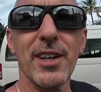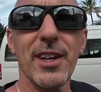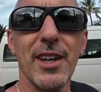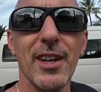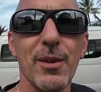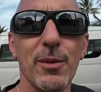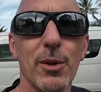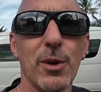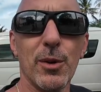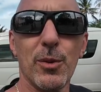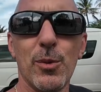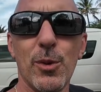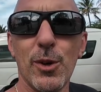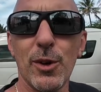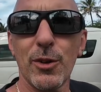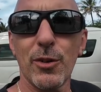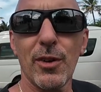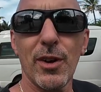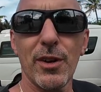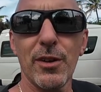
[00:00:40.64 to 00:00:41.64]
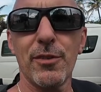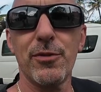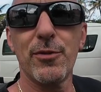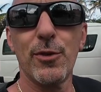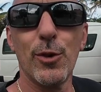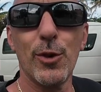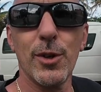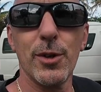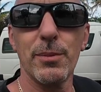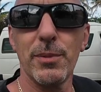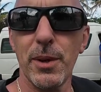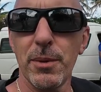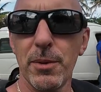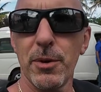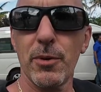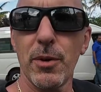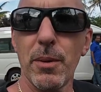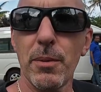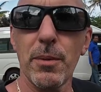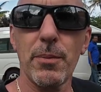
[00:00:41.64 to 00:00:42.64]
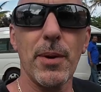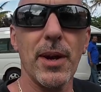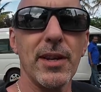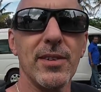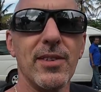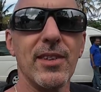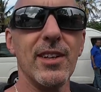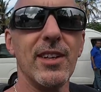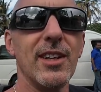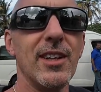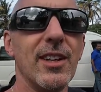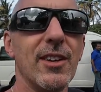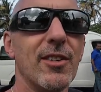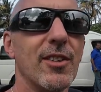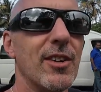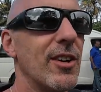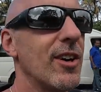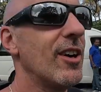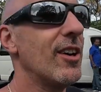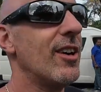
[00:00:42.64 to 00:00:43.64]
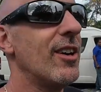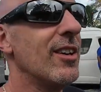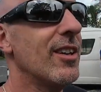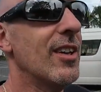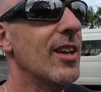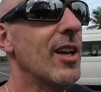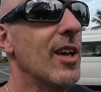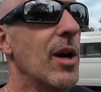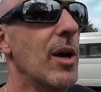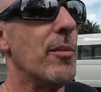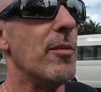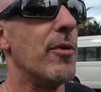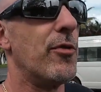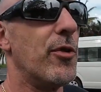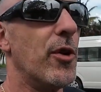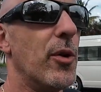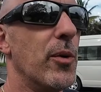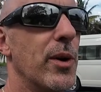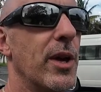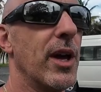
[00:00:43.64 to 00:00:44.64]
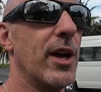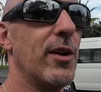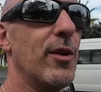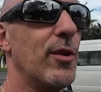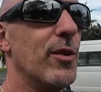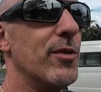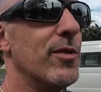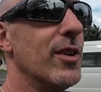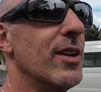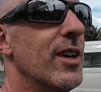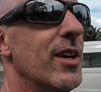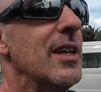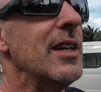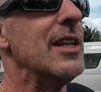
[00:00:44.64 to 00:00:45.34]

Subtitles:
here. We're going to walk around the fort, maybe grab a bite to eat here in Galle before we head over.